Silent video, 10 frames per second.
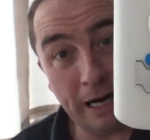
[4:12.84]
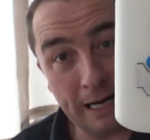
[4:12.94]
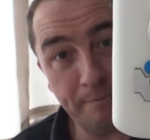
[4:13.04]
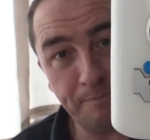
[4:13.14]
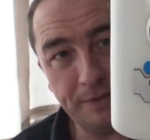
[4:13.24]

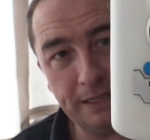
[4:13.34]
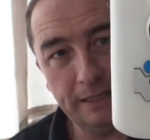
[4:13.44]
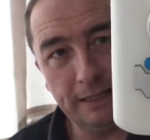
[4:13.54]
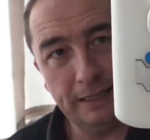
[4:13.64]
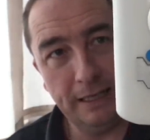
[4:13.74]
Balm.
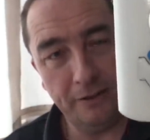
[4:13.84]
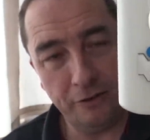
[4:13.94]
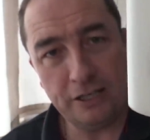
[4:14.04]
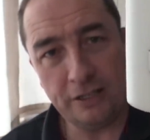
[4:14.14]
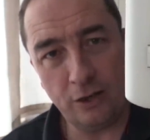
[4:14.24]
And the
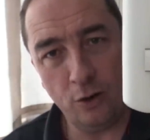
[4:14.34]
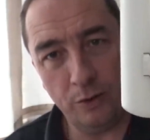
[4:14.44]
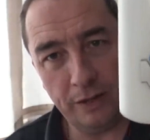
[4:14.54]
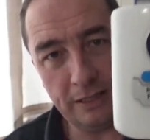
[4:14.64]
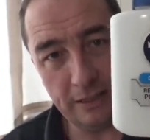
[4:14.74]
reason I go
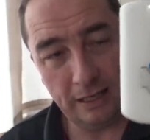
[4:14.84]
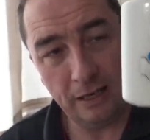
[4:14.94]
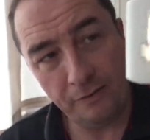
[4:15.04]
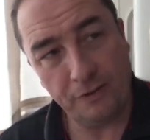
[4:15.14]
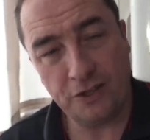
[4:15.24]
with that, I
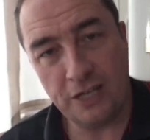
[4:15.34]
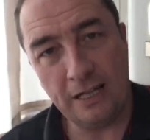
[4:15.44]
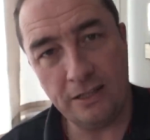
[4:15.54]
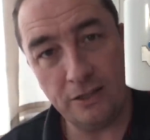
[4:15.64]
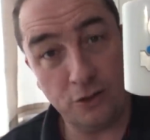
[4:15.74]
love the
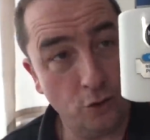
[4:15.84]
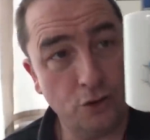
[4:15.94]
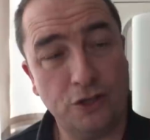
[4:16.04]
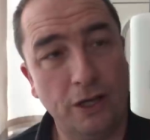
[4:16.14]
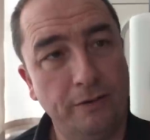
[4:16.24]
scent, it's
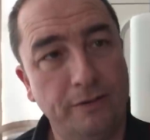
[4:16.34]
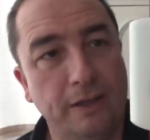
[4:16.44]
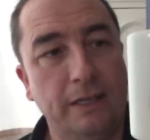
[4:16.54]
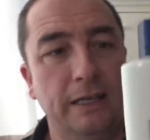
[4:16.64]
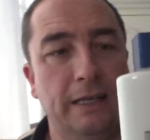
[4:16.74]
good stuff.
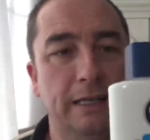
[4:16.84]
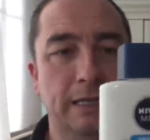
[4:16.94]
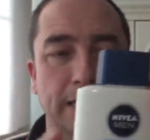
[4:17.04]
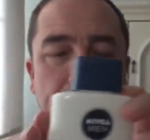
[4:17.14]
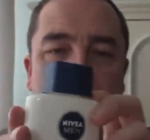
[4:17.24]

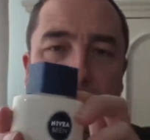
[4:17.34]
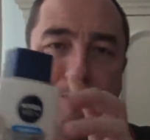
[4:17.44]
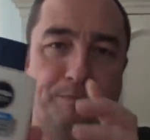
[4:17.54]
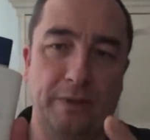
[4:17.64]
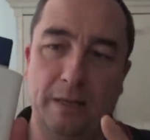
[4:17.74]

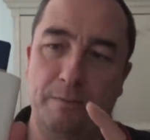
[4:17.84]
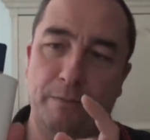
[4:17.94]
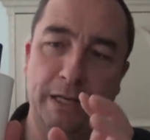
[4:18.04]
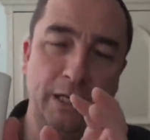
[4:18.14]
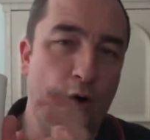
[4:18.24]

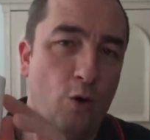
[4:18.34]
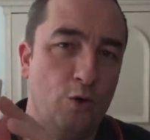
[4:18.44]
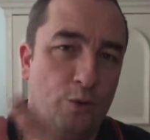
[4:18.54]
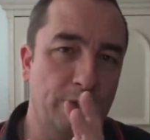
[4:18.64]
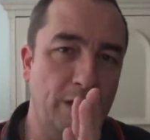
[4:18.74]
But it
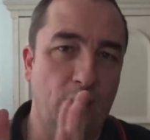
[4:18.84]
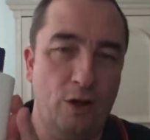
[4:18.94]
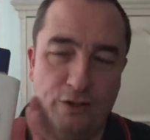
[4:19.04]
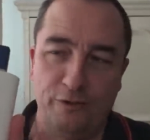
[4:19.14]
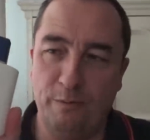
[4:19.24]
goes with a
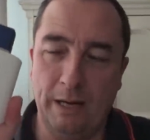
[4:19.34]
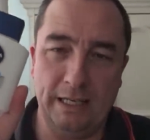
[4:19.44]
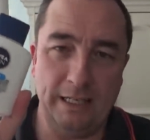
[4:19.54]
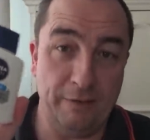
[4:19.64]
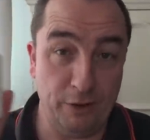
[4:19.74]
lot of
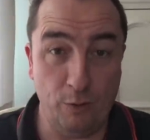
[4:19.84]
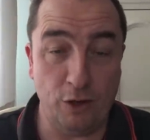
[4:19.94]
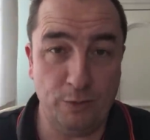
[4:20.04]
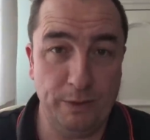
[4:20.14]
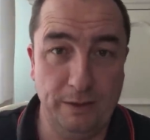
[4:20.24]
my, if you
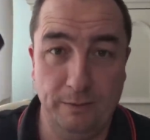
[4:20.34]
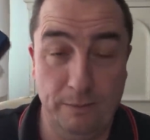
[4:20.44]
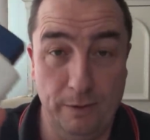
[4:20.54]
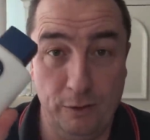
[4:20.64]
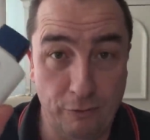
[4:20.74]
watch me
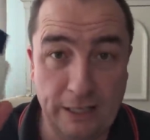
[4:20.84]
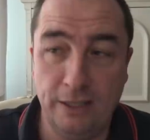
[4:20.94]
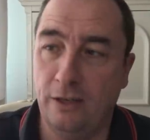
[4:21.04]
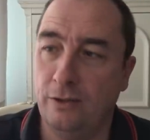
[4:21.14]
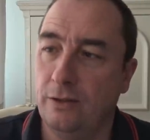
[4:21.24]

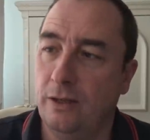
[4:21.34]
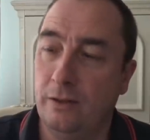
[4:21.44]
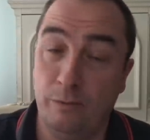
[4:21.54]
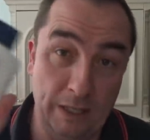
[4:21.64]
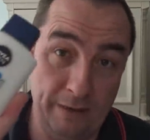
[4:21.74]
regular on
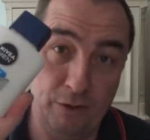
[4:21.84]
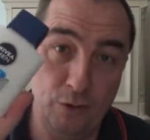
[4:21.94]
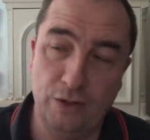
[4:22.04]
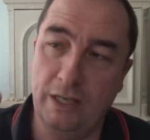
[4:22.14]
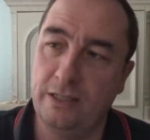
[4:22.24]
when I've
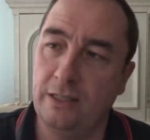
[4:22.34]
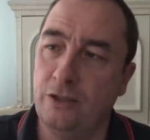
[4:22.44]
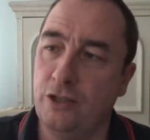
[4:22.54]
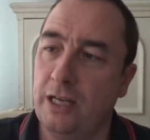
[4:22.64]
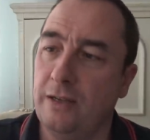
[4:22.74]
used this in
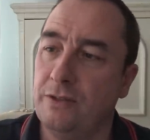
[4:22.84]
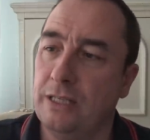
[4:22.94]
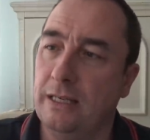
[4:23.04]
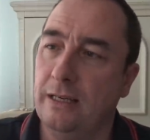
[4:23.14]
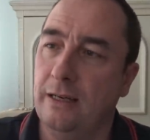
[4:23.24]
shaves,
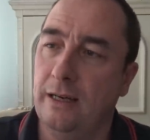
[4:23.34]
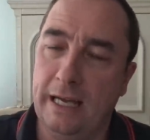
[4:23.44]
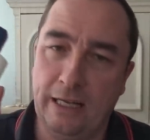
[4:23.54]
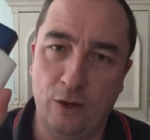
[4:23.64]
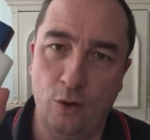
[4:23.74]

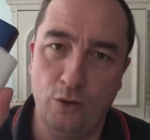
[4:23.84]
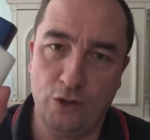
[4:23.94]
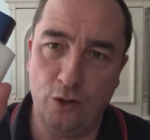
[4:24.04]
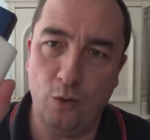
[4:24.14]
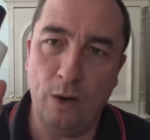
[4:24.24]
it goes
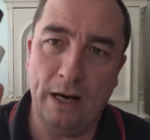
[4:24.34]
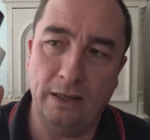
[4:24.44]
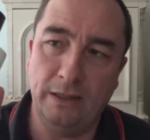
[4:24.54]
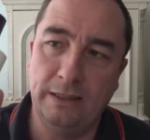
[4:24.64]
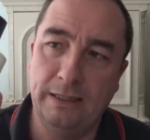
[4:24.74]
so
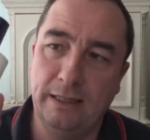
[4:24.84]
well